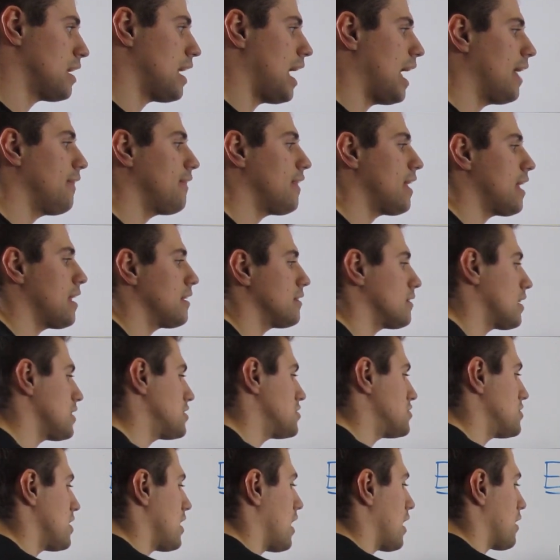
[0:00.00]
and then let's
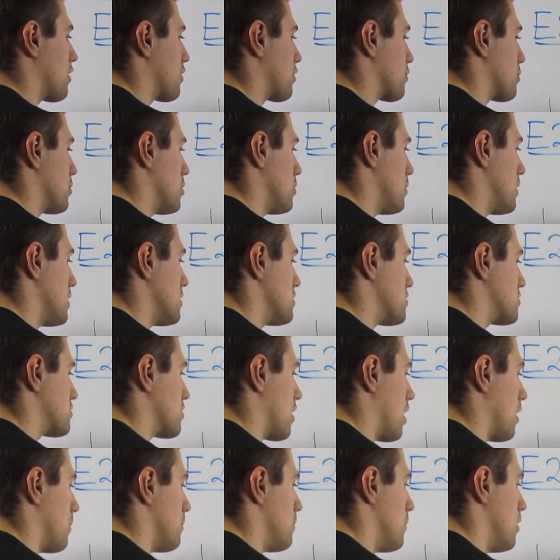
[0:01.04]
say I threw in
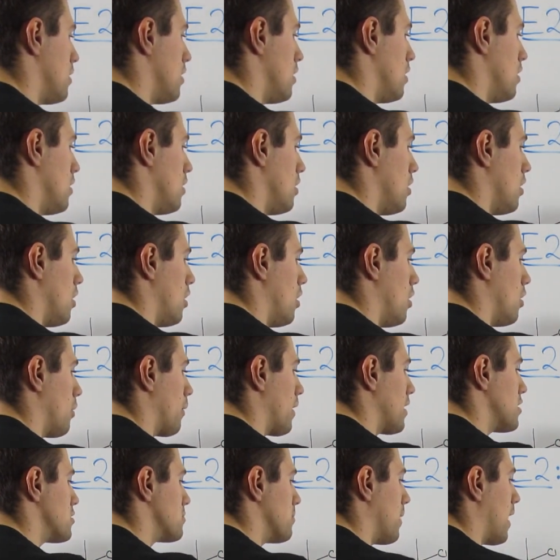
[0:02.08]
some
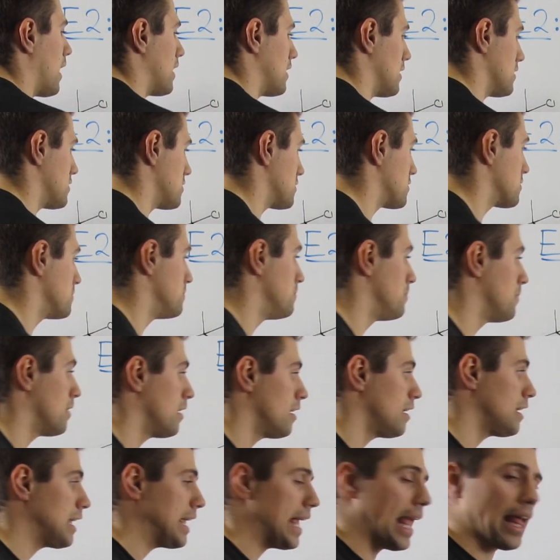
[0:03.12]
OH minus,
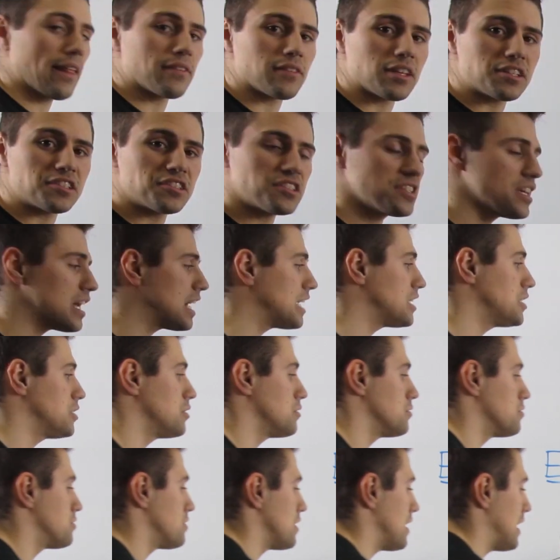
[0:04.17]
and let's say I
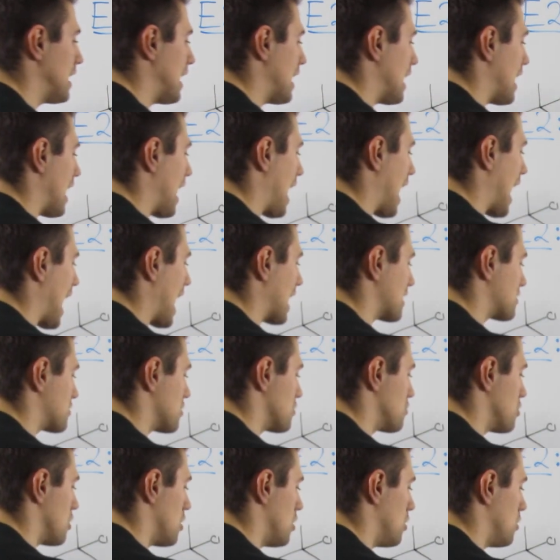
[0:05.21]
used
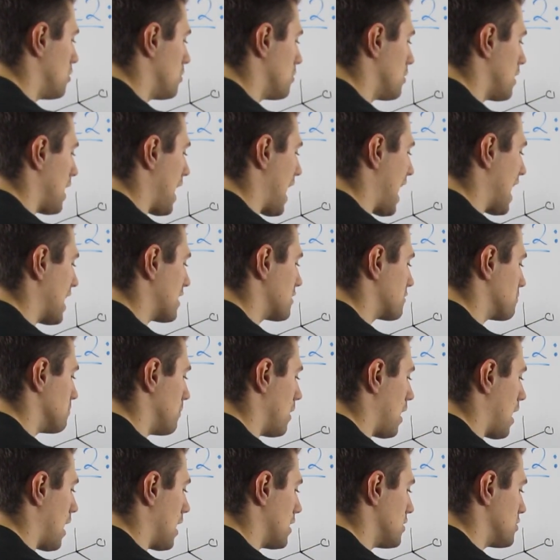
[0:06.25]
acetone as
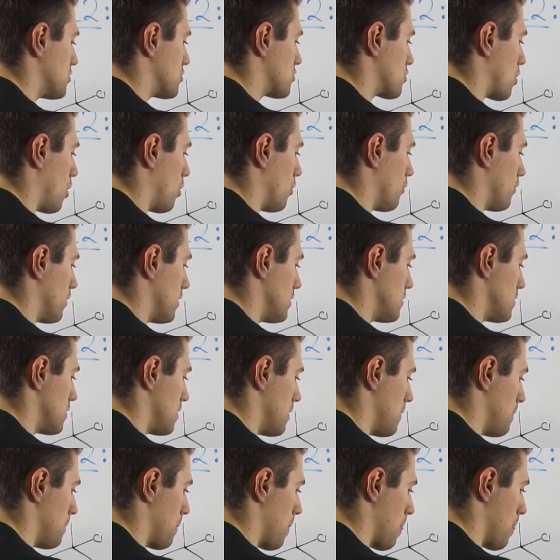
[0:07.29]
my solvent.
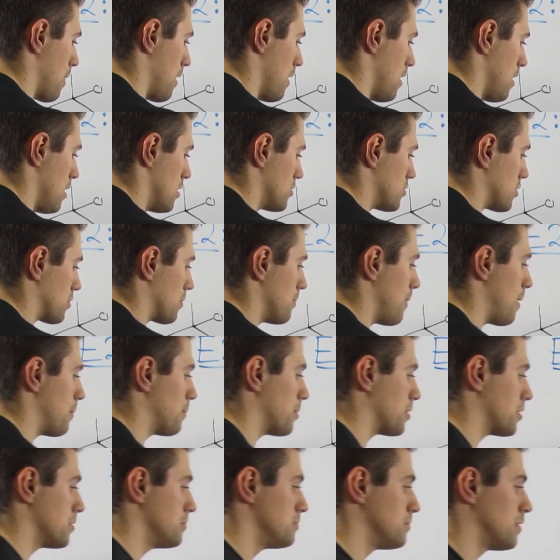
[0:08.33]
So
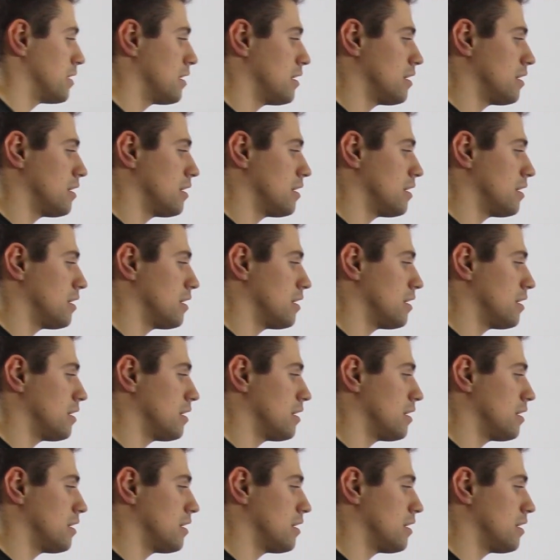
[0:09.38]
remember,